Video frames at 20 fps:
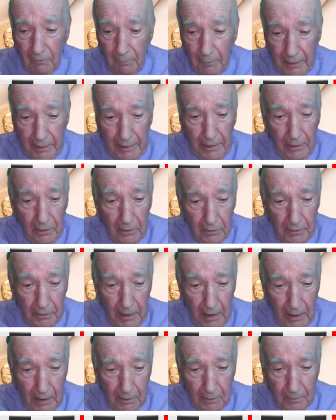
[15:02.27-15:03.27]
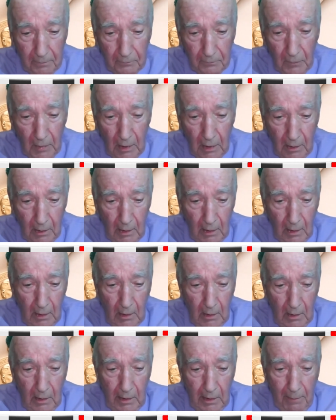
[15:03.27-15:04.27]
of money or not?
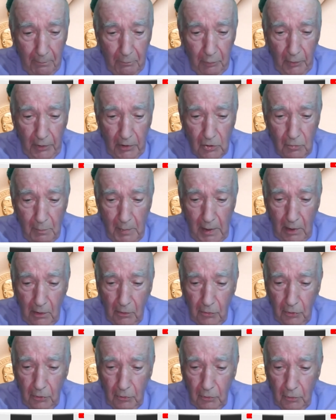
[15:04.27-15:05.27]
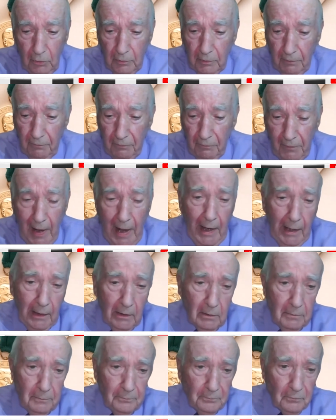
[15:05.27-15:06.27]
And that brings me to the
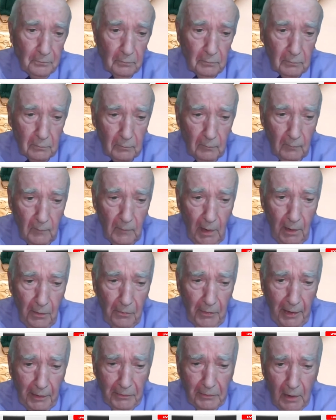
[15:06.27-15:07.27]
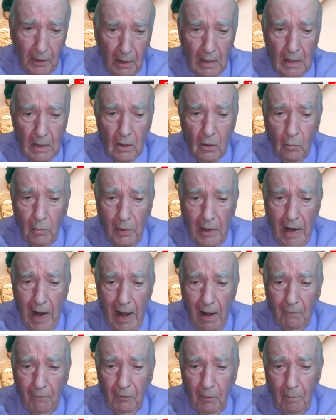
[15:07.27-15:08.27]
fact that we
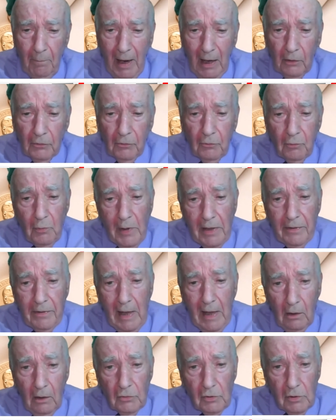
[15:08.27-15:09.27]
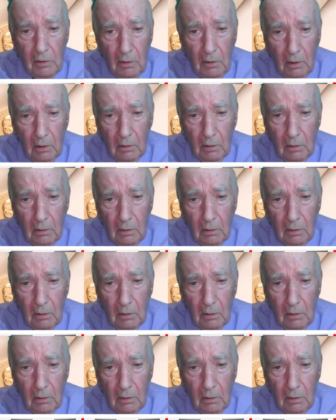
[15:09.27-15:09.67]
have about $3,000